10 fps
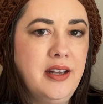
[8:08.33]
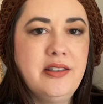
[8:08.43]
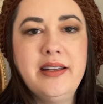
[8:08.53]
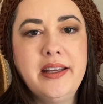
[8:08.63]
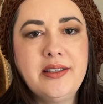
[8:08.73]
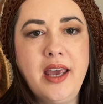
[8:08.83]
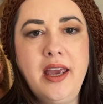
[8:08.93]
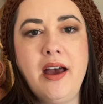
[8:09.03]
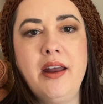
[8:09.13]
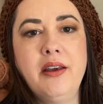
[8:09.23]
It's less
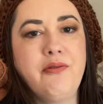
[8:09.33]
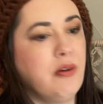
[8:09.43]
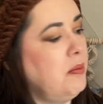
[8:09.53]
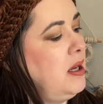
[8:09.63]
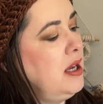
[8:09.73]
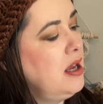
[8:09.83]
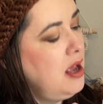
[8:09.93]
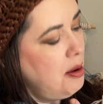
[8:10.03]
chaotic for me,